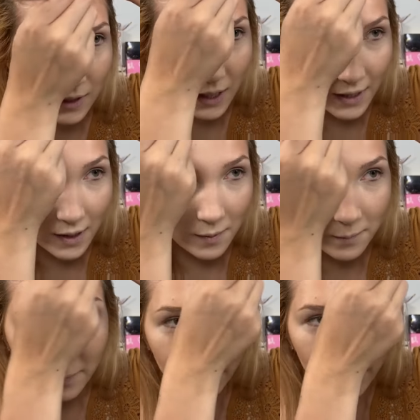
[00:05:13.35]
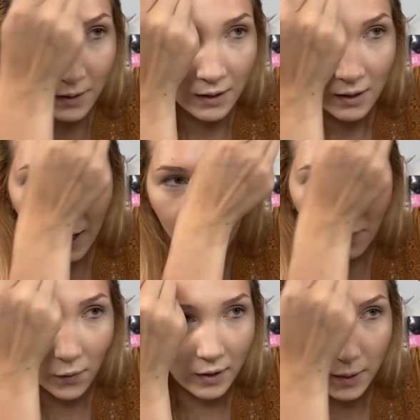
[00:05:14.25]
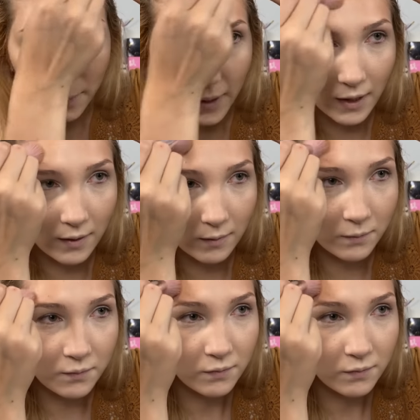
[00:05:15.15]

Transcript: I've always been